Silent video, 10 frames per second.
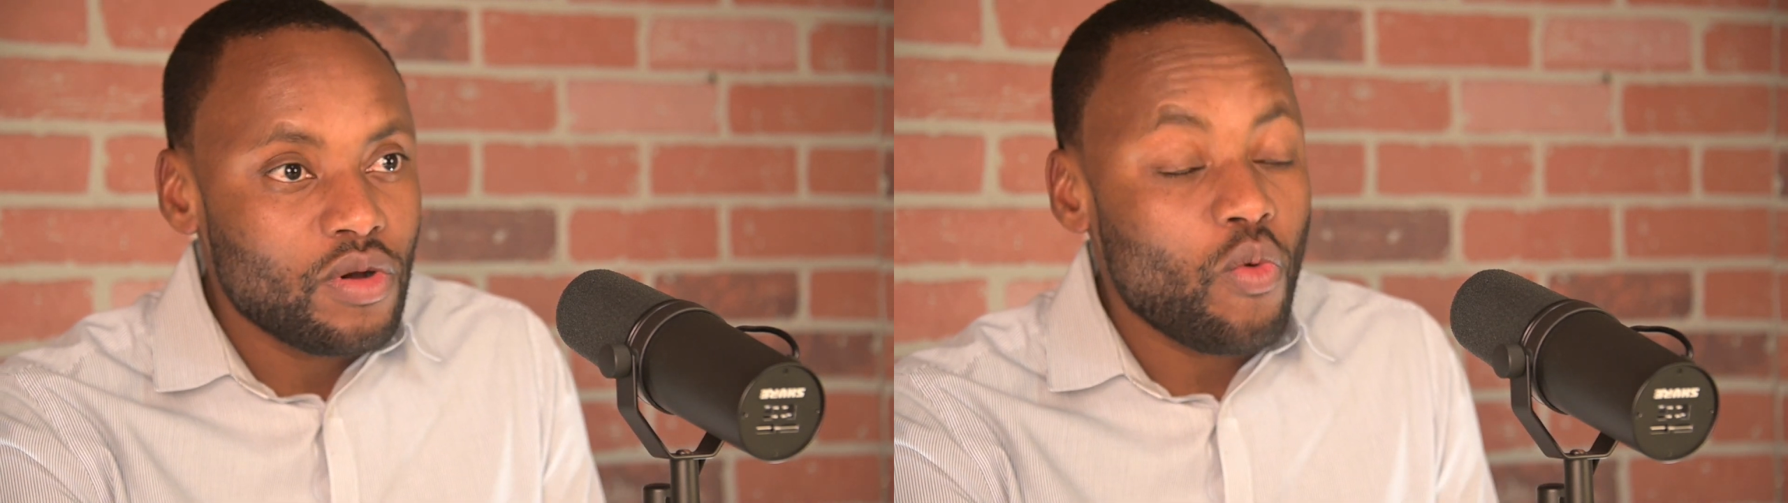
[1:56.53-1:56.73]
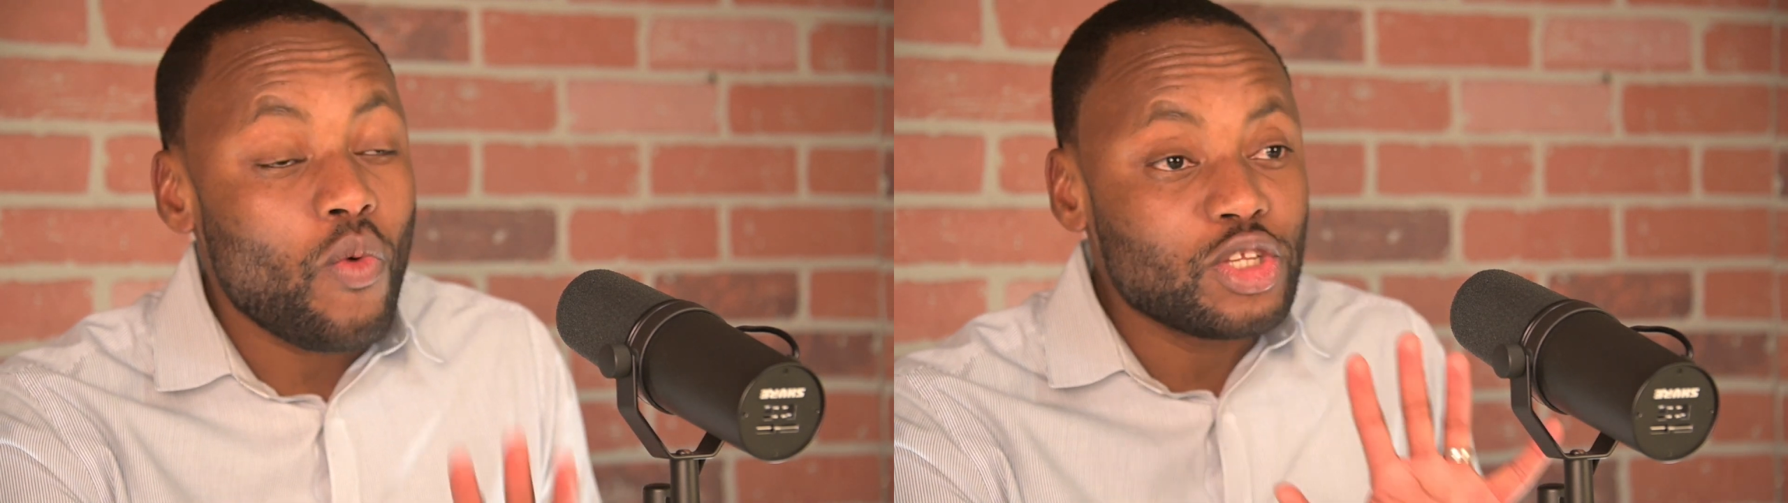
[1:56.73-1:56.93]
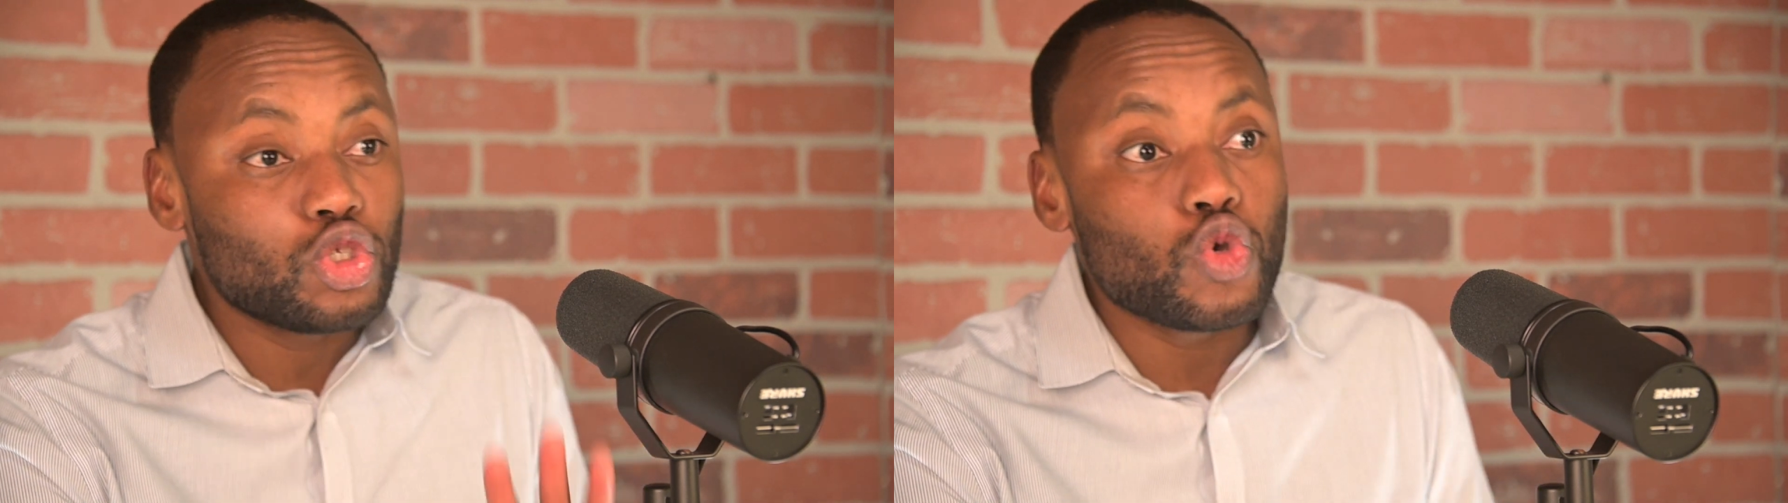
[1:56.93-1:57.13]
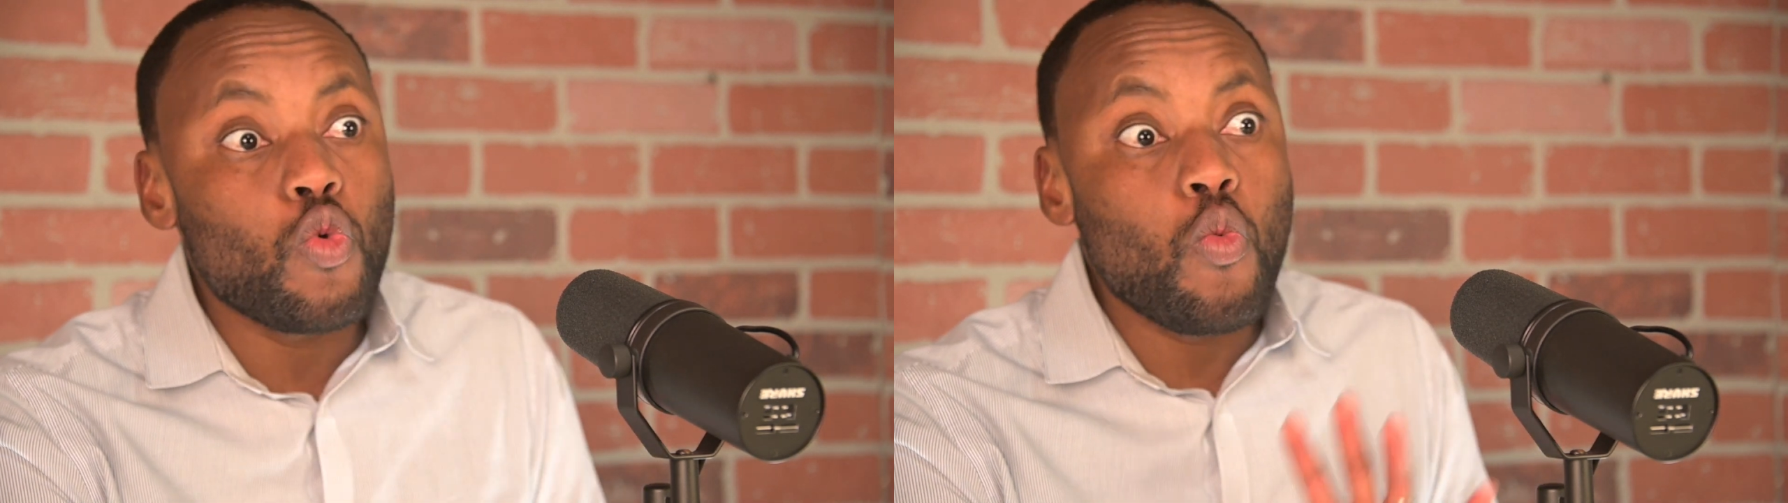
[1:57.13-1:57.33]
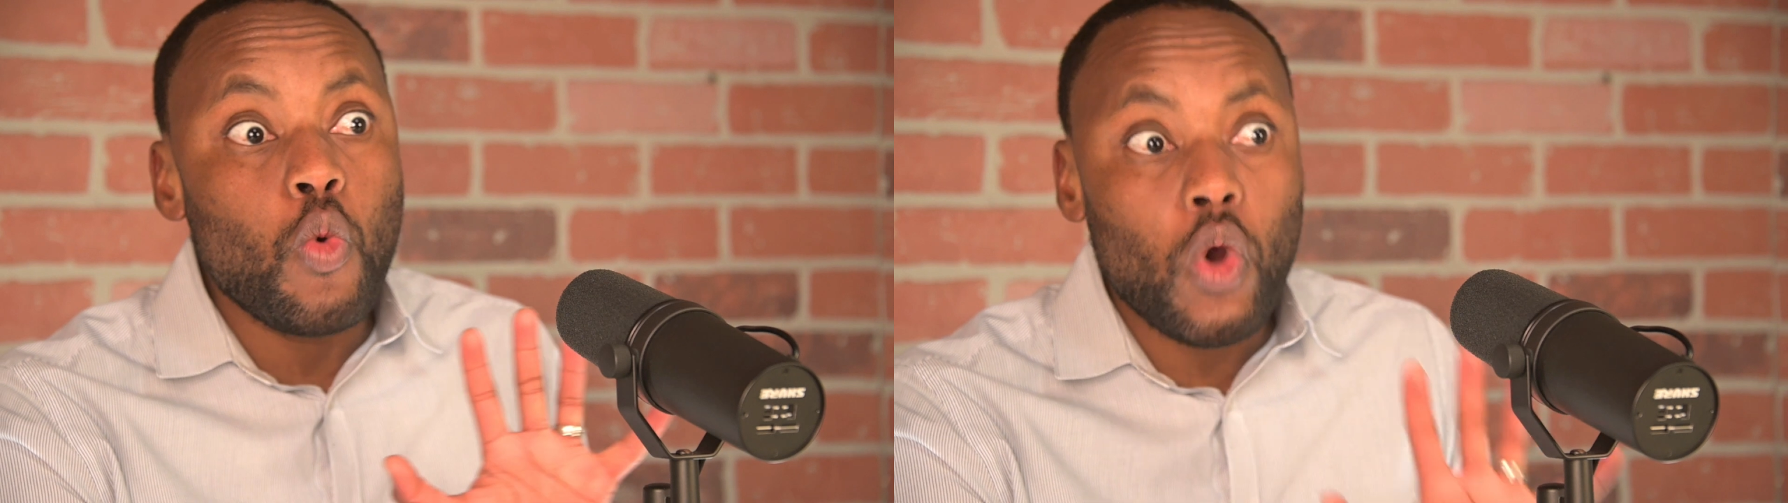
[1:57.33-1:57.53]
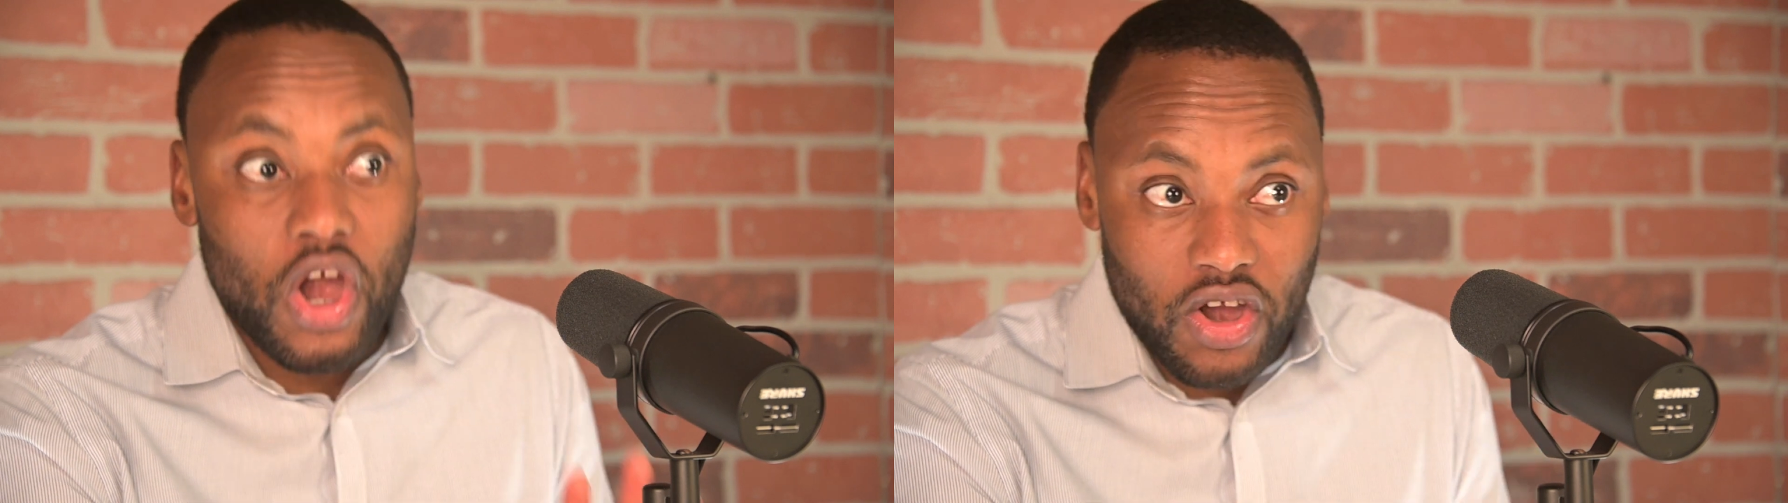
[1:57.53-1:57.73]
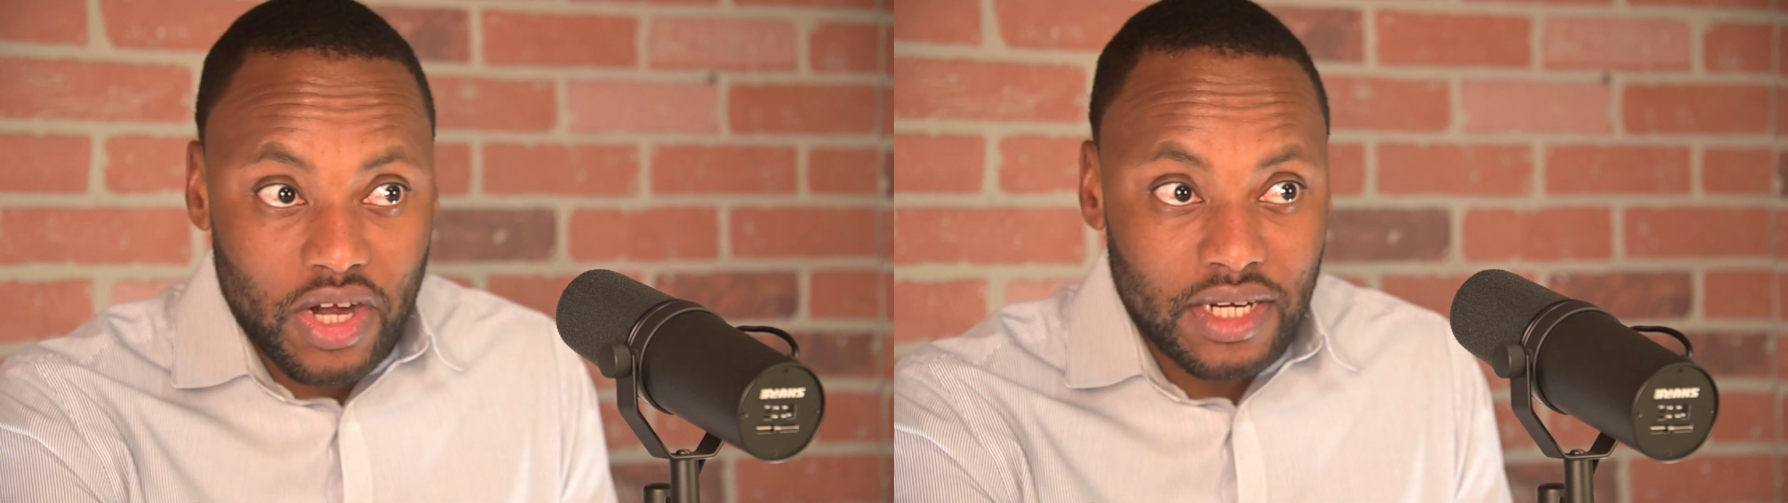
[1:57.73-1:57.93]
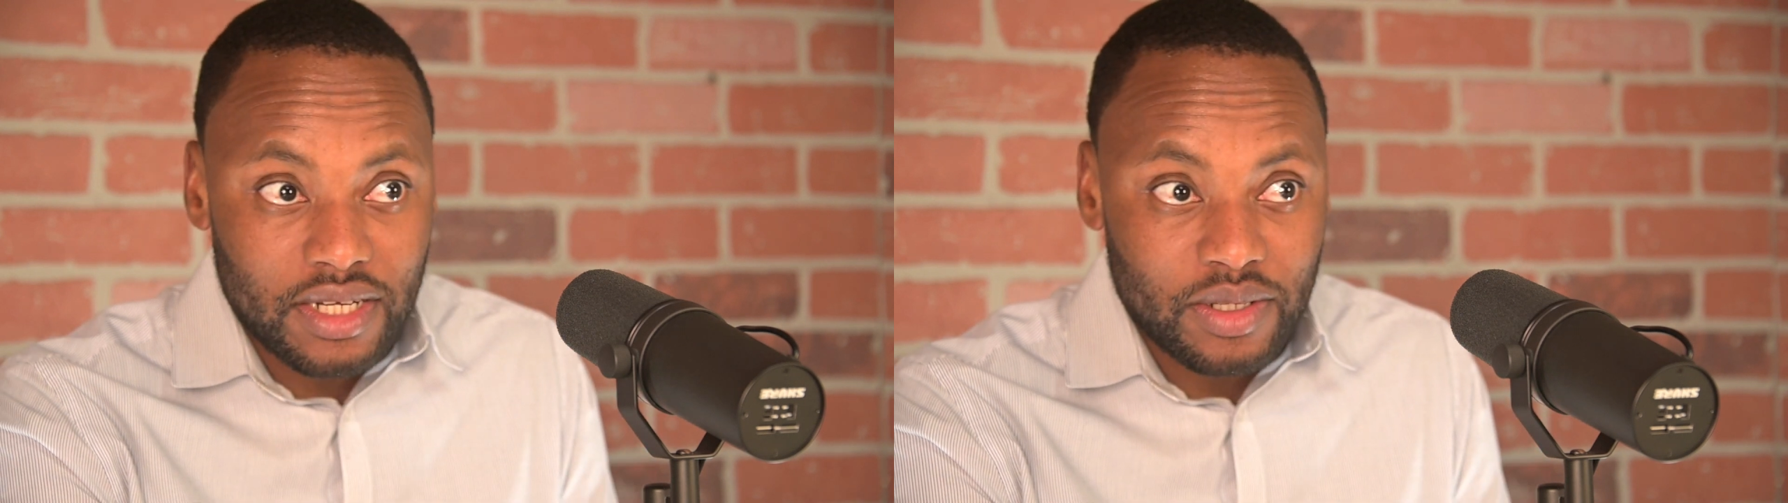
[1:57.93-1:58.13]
went to work